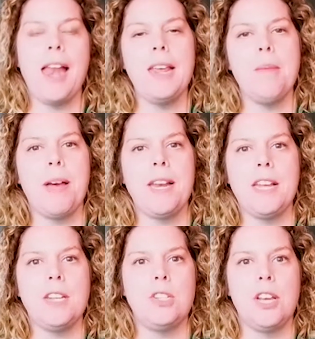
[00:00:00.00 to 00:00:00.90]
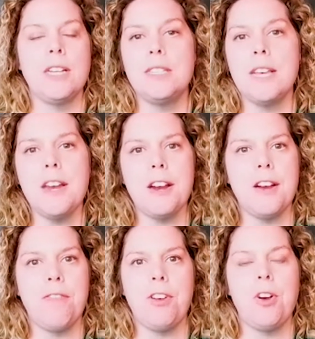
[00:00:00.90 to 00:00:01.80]
anybody to consider
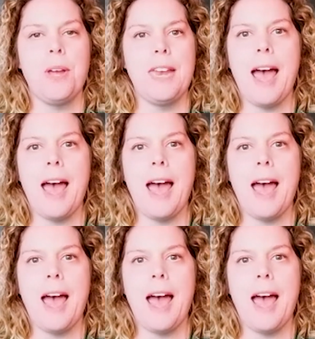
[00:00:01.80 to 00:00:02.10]
if they're going